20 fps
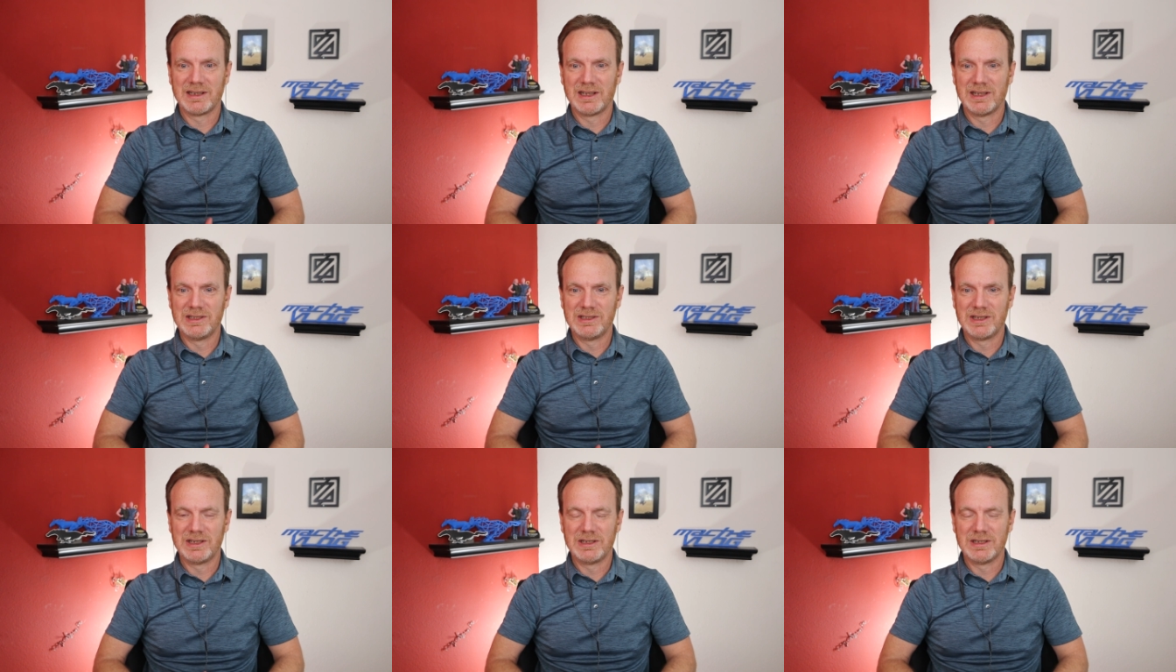
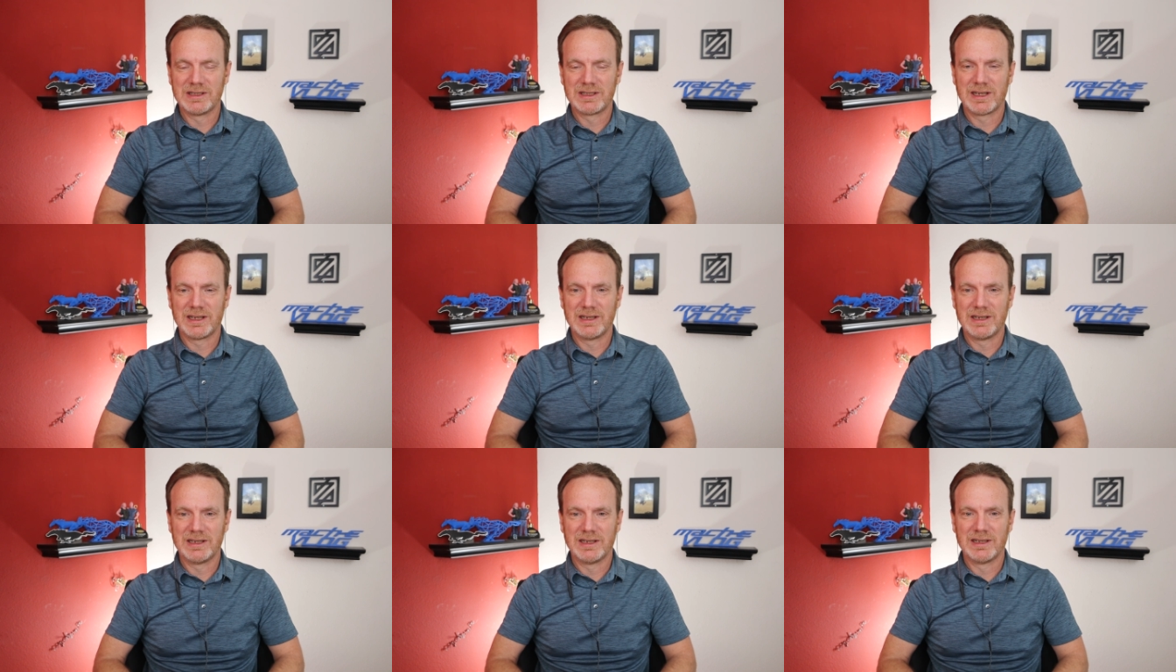a genius
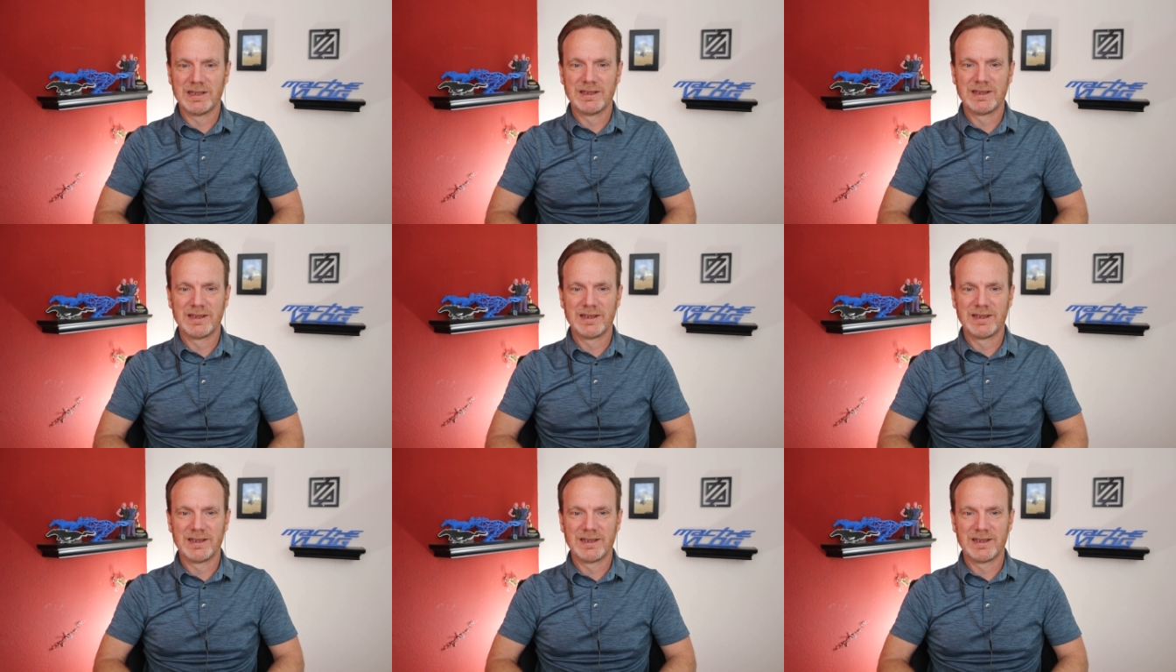idea
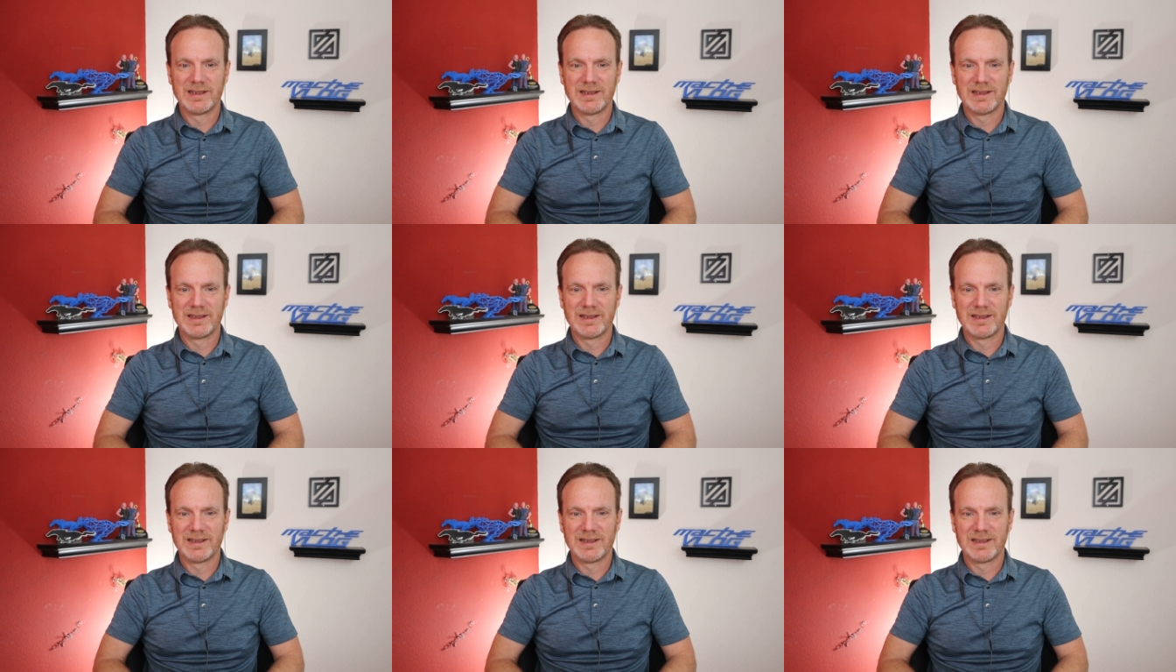
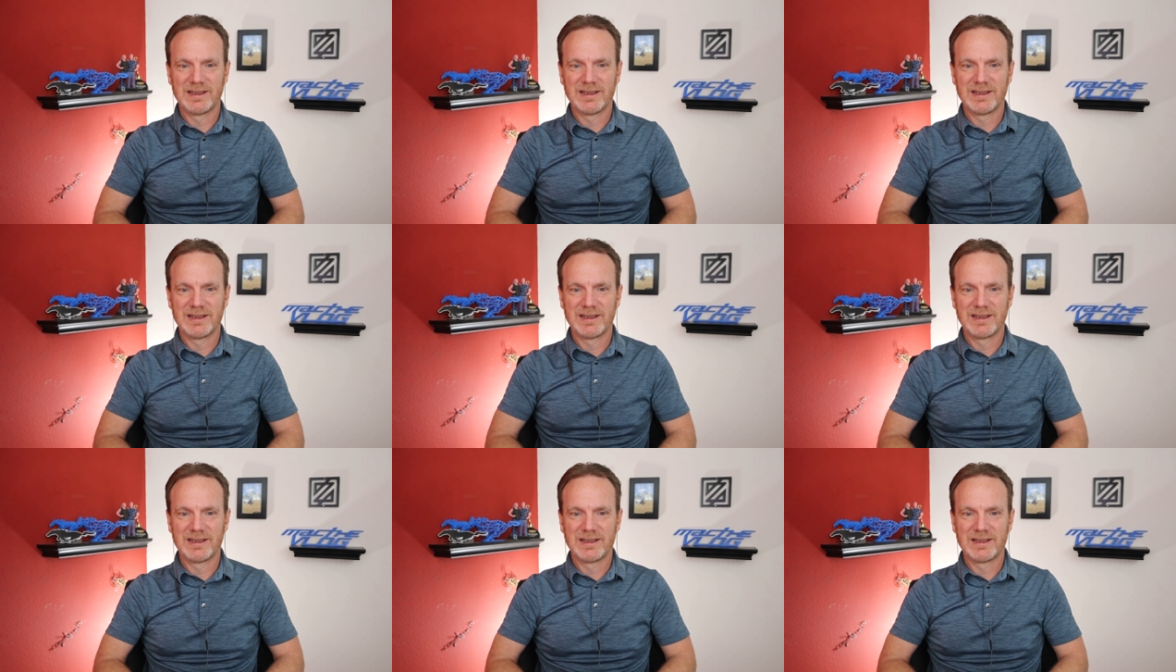yeah
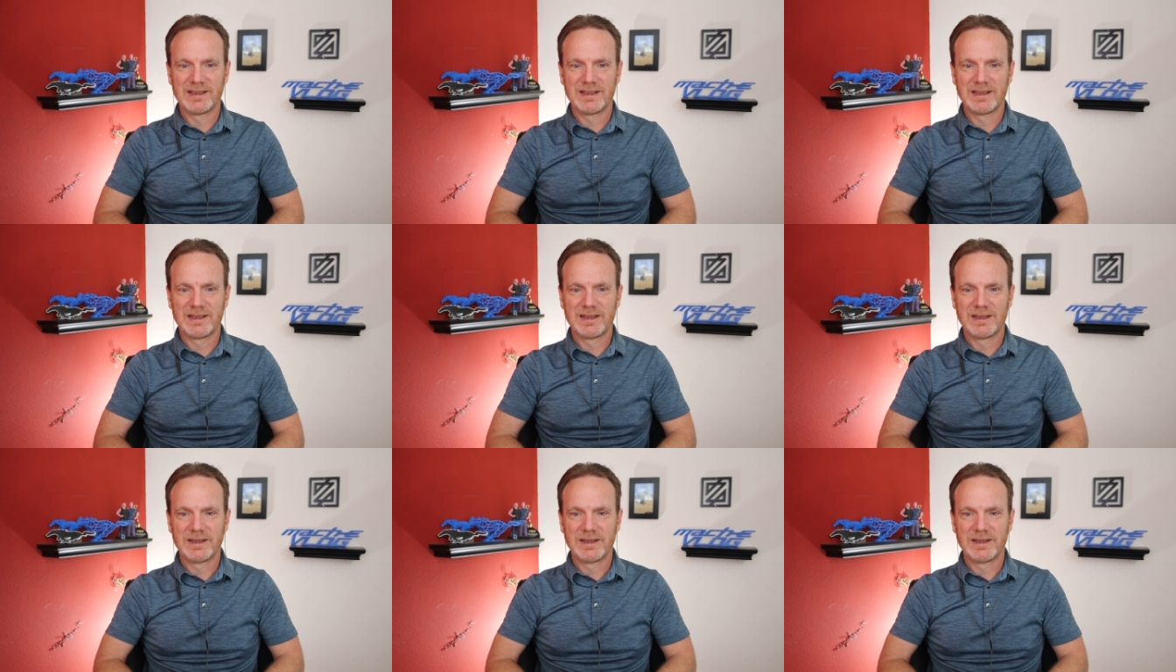absolutely